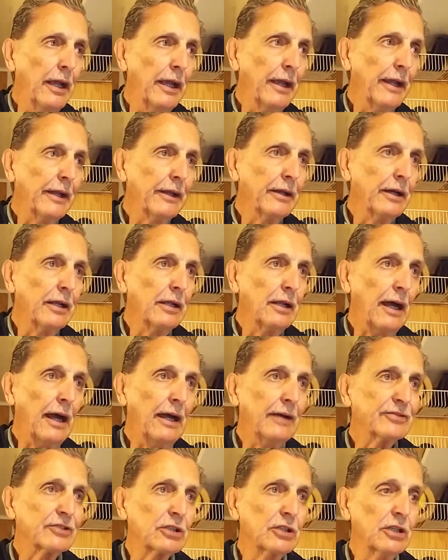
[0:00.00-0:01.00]
and uh,
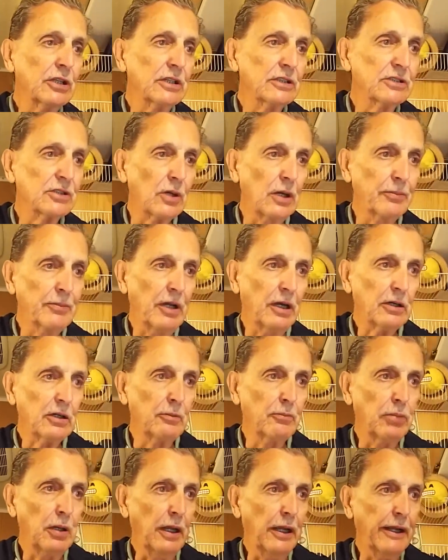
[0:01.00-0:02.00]
life's good, so I'm not
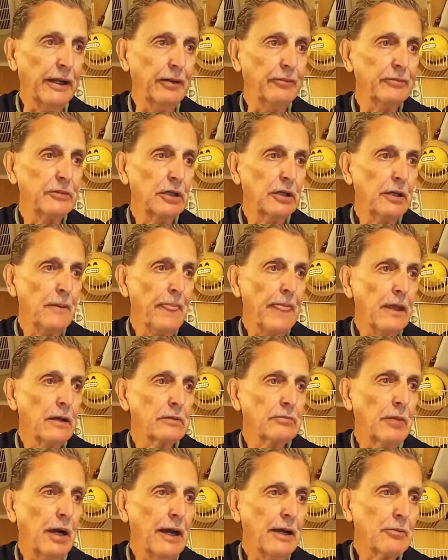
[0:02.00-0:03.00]
complaining.
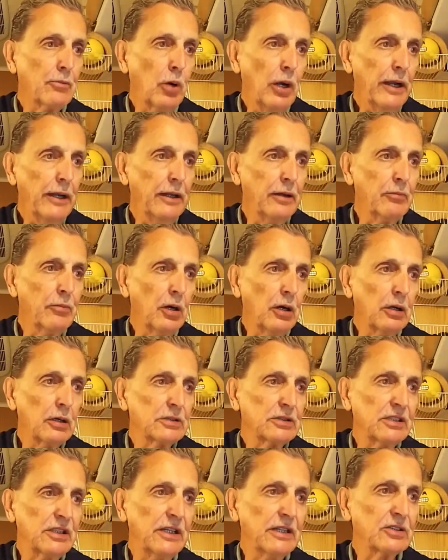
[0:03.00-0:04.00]
Mike
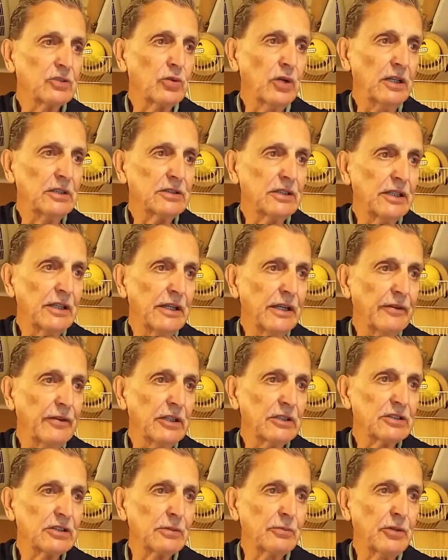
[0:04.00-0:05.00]
Brandenburg says, Rusty, give
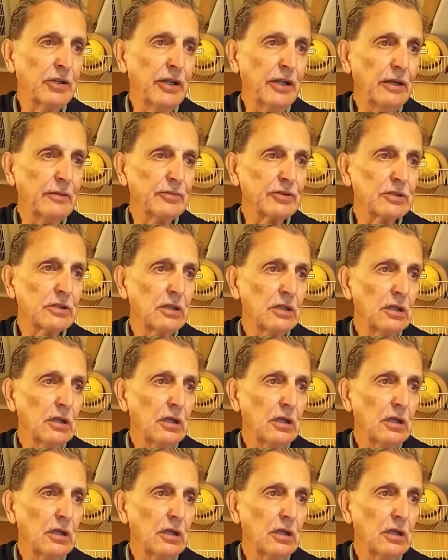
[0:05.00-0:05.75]
us some tips.